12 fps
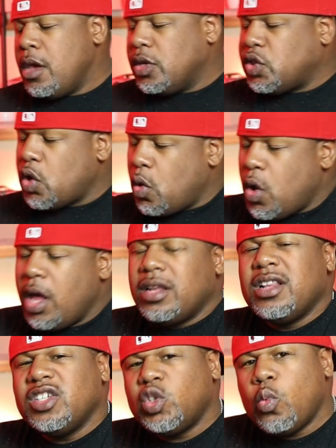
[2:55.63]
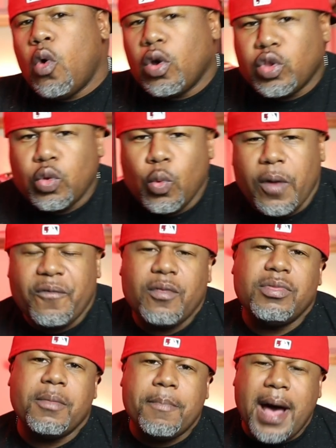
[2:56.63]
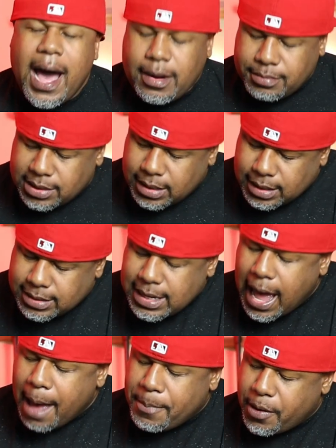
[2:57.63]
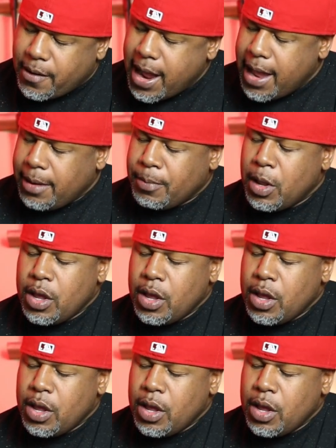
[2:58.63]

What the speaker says: So let's walk through it from the bottom to the top, all right?